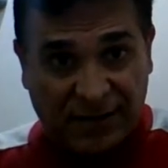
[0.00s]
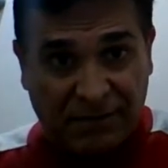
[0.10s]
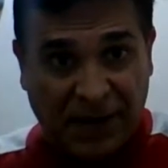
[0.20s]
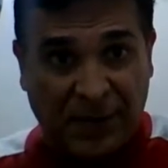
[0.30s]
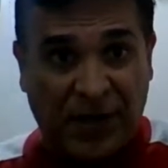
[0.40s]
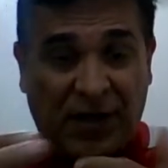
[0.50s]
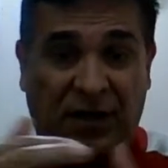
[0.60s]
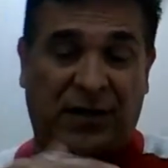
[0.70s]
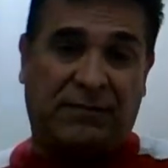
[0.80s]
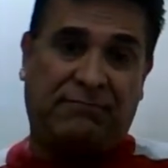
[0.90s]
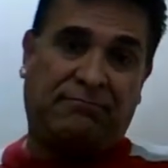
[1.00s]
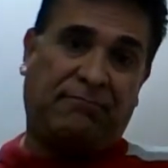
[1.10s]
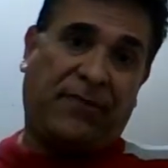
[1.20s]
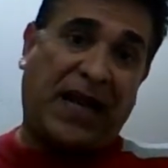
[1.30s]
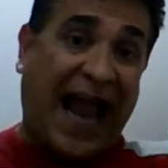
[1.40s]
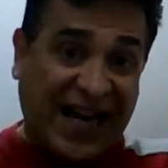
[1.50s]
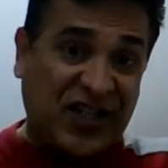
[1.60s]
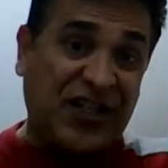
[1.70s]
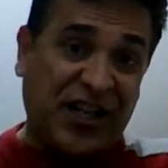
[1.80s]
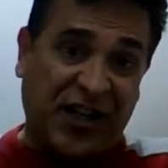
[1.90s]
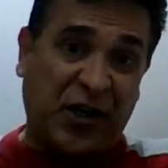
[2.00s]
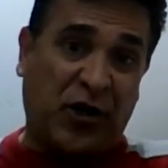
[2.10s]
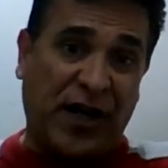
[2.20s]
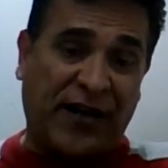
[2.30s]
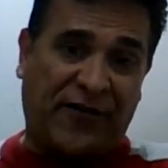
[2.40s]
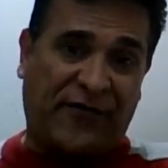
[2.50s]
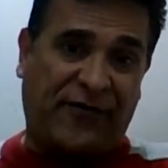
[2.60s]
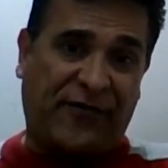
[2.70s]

maybe a accident in your life.